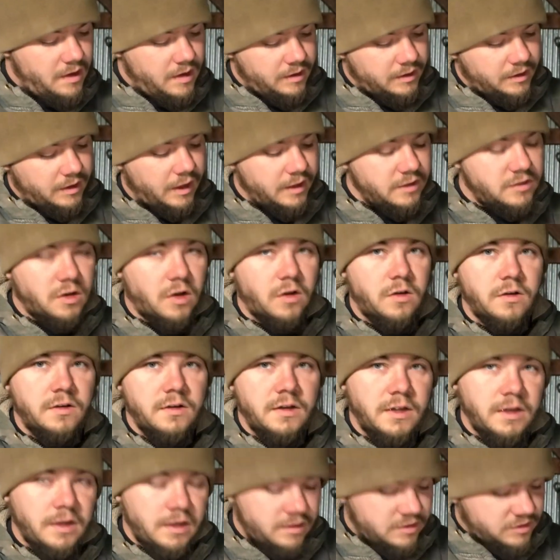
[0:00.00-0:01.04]
Case
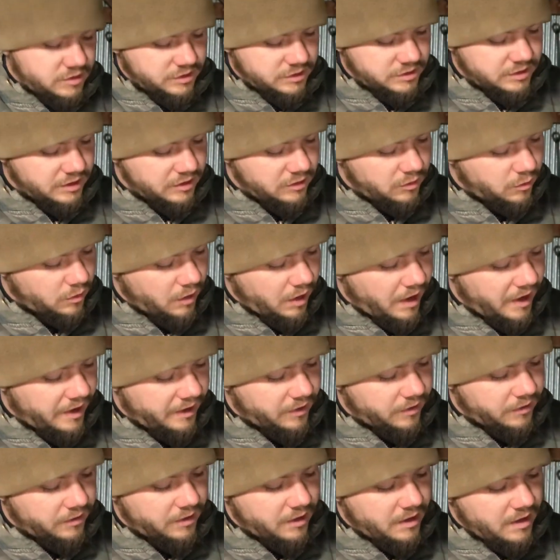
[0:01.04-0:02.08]
hardening steel or
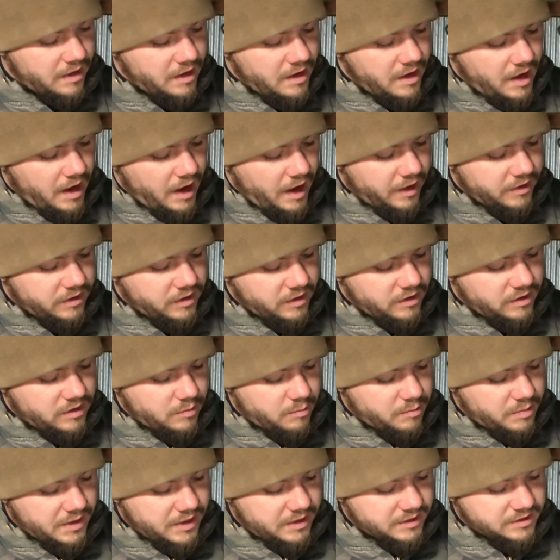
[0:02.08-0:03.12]
iron. I think the
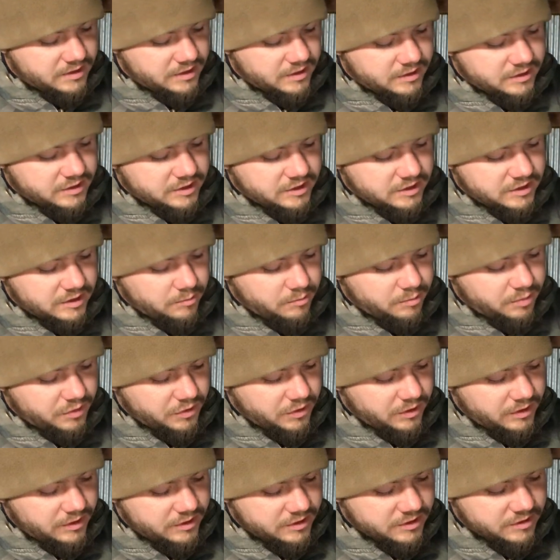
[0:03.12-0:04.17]
best and
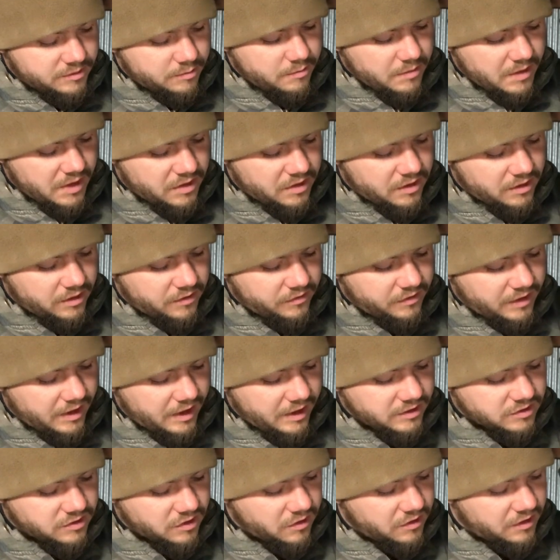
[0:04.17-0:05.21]
simplest method of
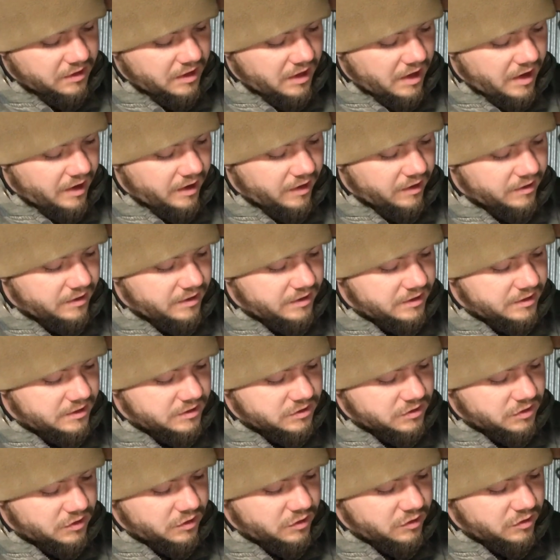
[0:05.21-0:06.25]
case hardening iron is
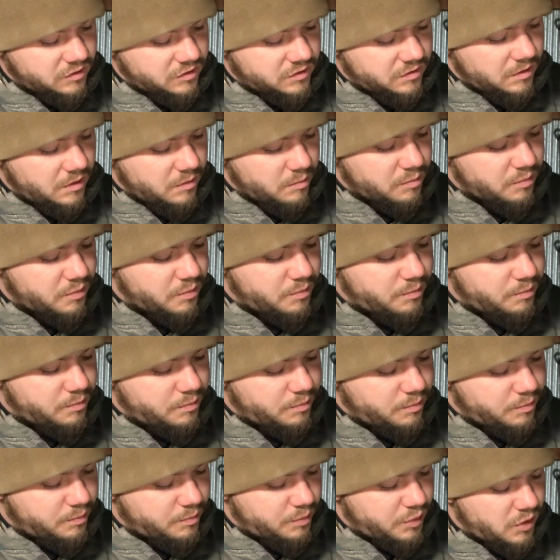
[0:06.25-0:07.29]
to use
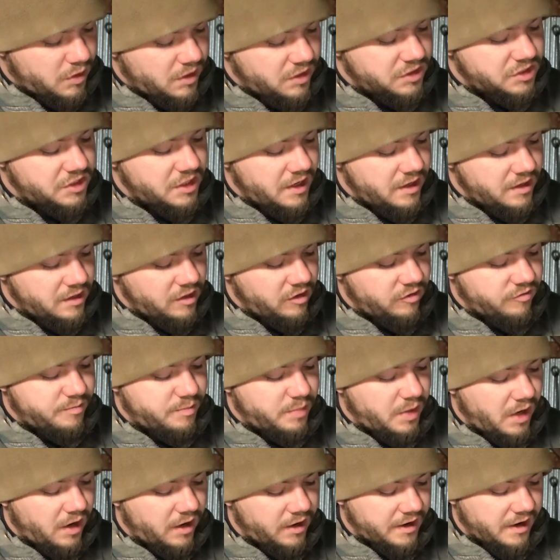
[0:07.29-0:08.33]
prussiate of
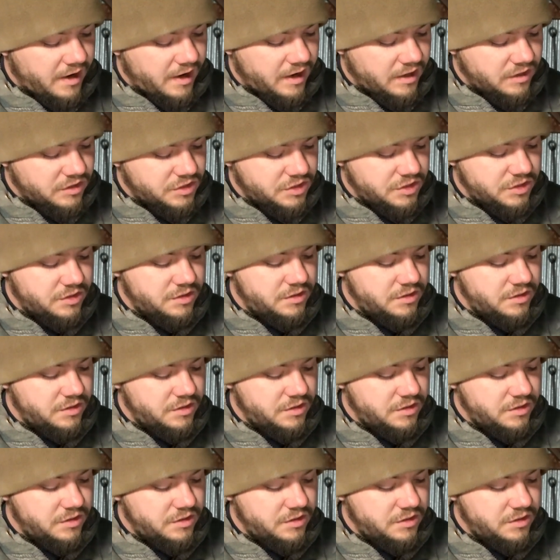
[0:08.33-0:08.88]
potash,